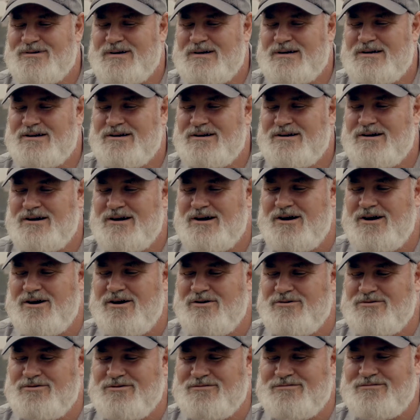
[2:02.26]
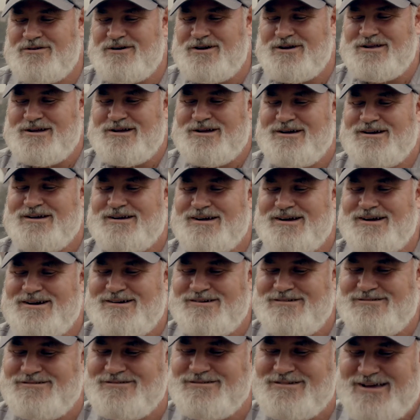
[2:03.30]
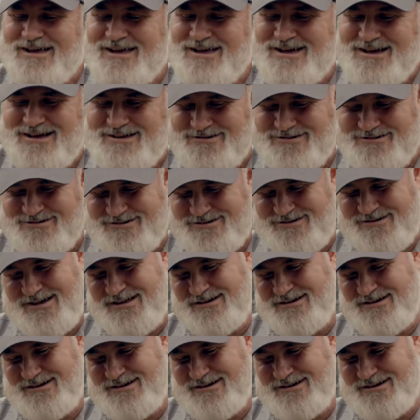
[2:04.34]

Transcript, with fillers: Nirvana. Oh, Nirvana. Yeah. Oh, okay. I don't know.